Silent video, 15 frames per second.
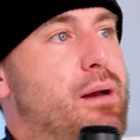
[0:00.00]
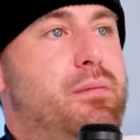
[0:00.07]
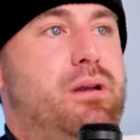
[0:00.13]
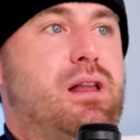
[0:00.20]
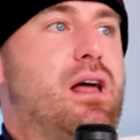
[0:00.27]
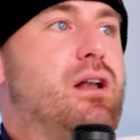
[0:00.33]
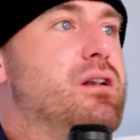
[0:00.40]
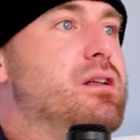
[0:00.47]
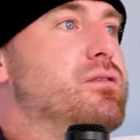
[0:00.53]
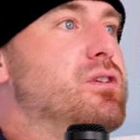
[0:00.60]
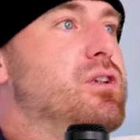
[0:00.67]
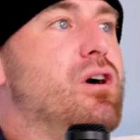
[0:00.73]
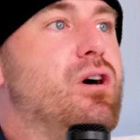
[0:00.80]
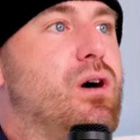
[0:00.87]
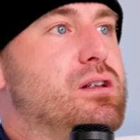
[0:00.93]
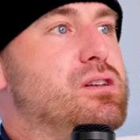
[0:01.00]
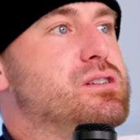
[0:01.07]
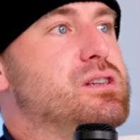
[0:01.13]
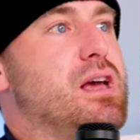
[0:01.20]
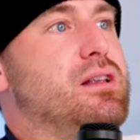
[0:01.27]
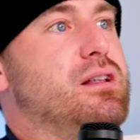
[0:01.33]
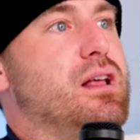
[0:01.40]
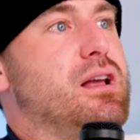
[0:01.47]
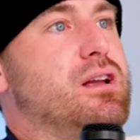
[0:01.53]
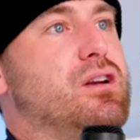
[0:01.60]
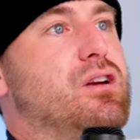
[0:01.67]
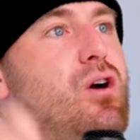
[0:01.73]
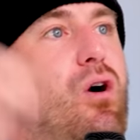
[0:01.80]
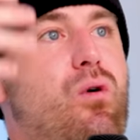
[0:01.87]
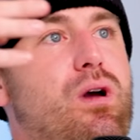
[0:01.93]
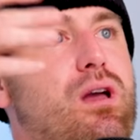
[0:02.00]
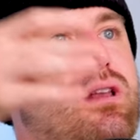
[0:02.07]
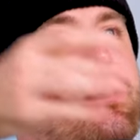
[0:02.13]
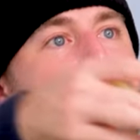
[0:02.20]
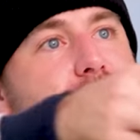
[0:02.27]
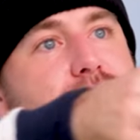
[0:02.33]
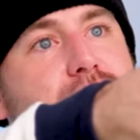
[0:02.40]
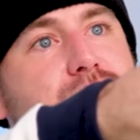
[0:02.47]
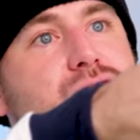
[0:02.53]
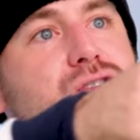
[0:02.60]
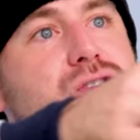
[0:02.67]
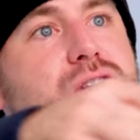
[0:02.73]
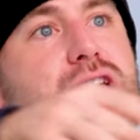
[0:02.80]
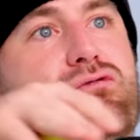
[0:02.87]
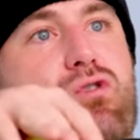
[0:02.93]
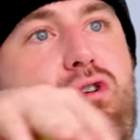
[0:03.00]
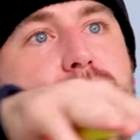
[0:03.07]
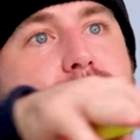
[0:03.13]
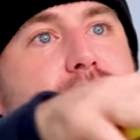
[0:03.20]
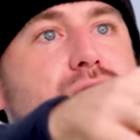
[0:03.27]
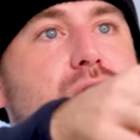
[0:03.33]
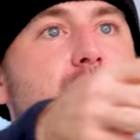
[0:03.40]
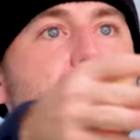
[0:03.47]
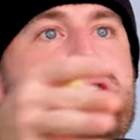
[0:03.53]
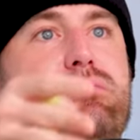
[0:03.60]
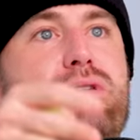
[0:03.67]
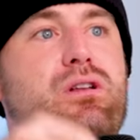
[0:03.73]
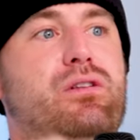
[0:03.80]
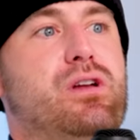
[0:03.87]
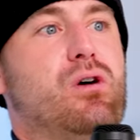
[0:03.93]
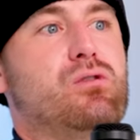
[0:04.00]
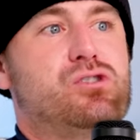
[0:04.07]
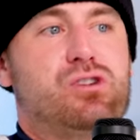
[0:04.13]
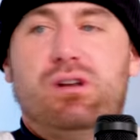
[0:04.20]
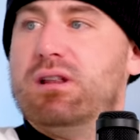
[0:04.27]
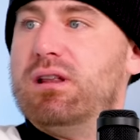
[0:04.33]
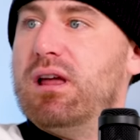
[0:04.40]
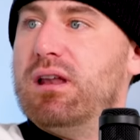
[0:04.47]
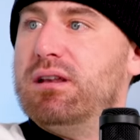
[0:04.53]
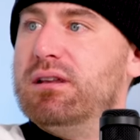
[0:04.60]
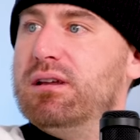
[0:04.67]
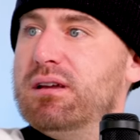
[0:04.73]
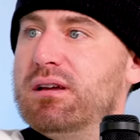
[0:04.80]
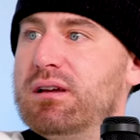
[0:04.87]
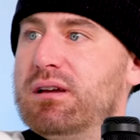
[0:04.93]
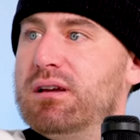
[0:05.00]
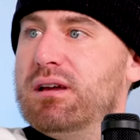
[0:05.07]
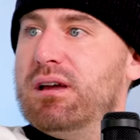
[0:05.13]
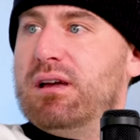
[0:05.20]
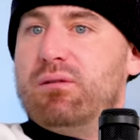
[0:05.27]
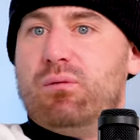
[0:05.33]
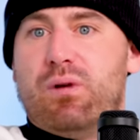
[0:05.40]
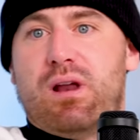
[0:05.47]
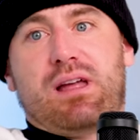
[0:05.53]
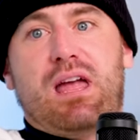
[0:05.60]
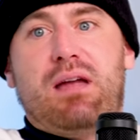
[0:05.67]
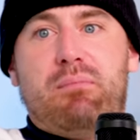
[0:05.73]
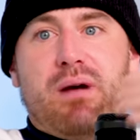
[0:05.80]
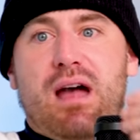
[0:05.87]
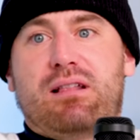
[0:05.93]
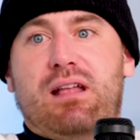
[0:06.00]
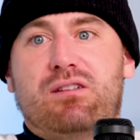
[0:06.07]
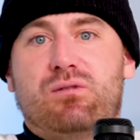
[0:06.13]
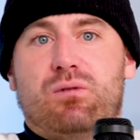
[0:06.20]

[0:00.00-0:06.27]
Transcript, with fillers: I mean, I don't even know. I just had to like go in. I just they drove me across in the middle of the ocean, and then when I came back,